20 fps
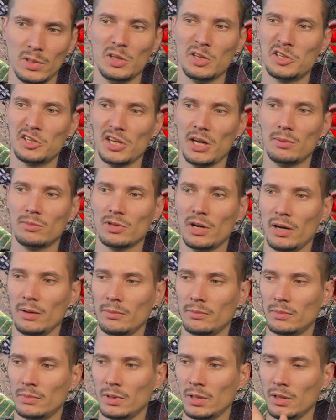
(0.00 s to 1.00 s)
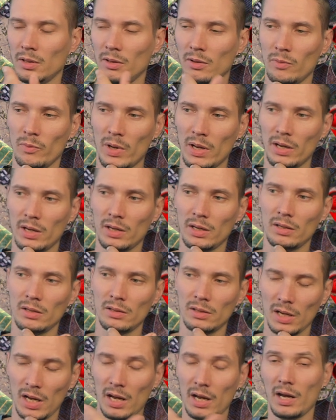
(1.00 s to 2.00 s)
In the same time. When,
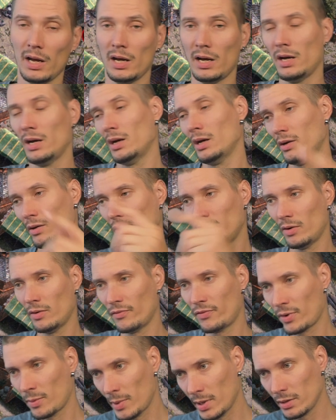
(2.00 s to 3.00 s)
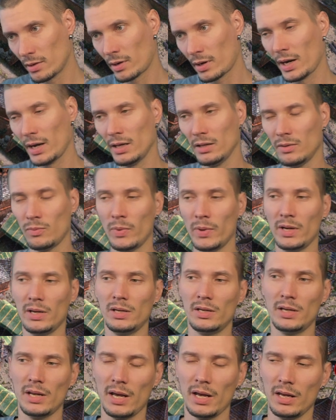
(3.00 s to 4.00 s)
from other hand,
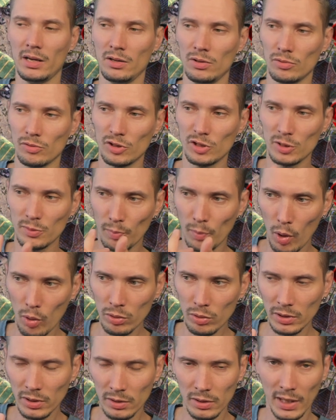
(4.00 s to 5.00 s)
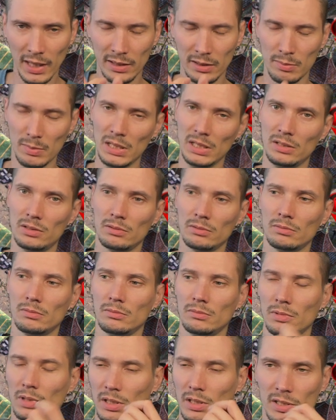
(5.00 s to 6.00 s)
when you smoke that meat,
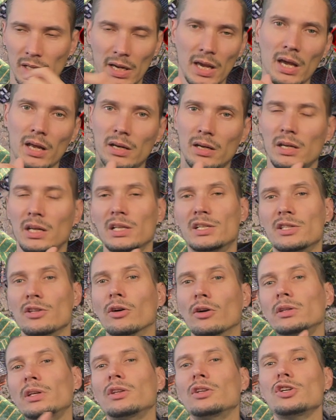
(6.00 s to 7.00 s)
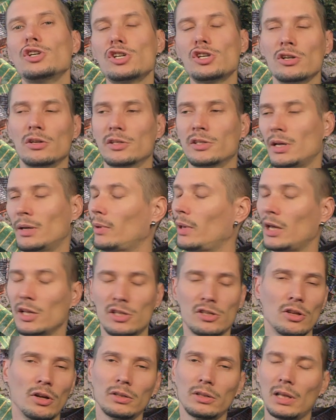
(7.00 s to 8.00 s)
it's not additional something.
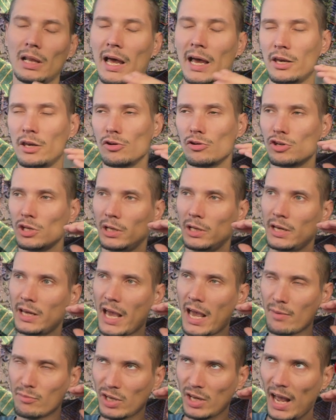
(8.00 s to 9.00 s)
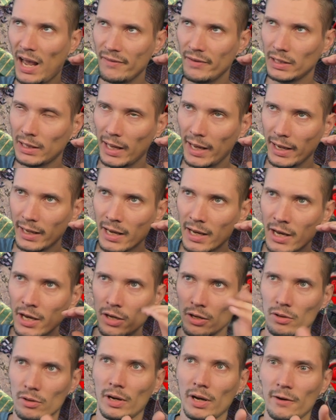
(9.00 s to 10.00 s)
It's not like usually games have it, like
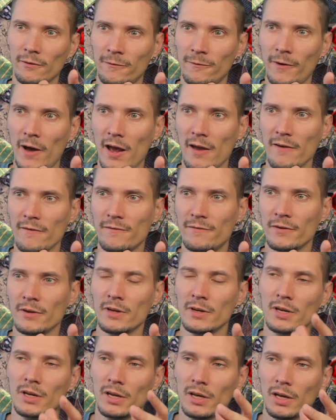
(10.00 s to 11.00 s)
you have 5